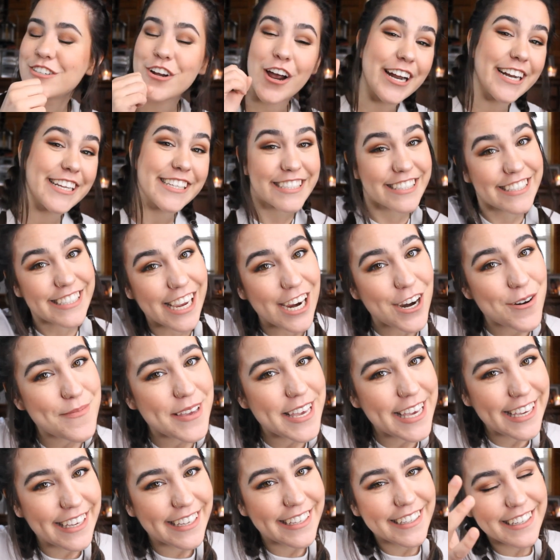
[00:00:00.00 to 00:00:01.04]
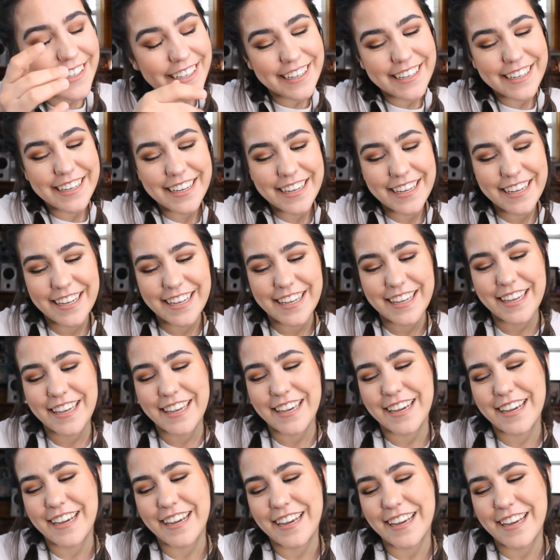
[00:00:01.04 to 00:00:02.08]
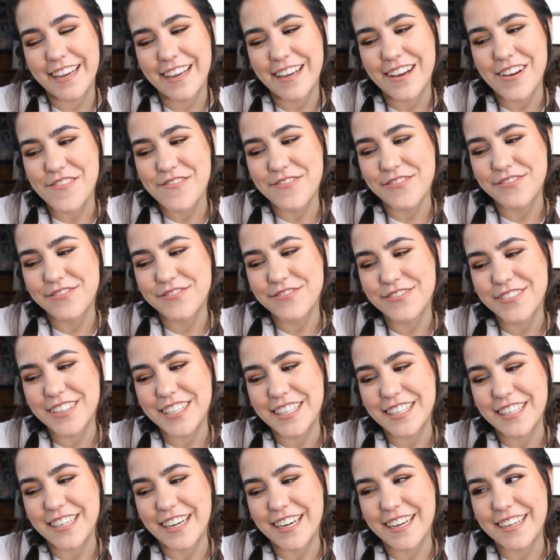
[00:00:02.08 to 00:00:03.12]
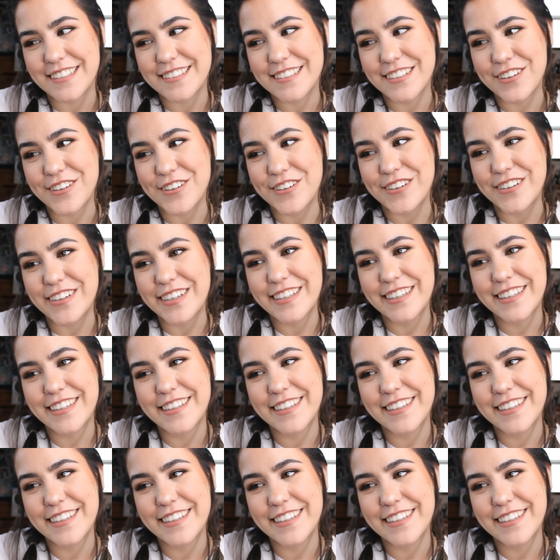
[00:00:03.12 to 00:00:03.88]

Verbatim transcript: trying to scare me. Um, yeah, so